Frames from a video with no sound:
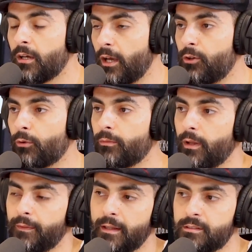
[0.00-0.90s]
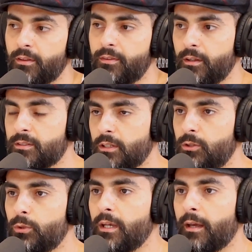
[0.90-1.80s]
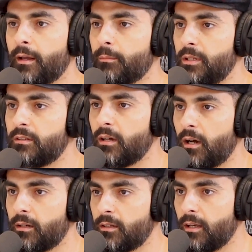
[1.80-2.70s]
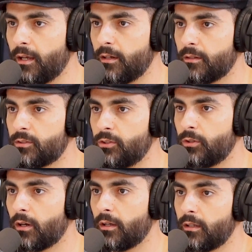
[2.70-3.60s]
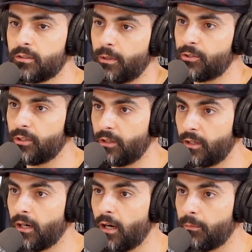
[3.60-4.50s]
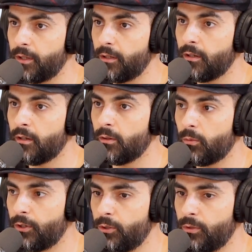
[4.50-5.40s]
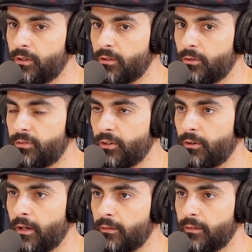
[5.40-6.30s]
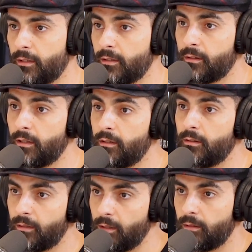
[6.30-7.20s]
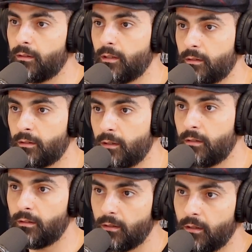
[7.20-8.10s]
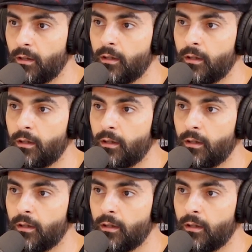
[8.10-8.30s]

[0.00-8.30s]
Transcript: And that's the thing, is like you cannot be taught cadence, especially in comedy, where you need to figure out da da da da da da da da.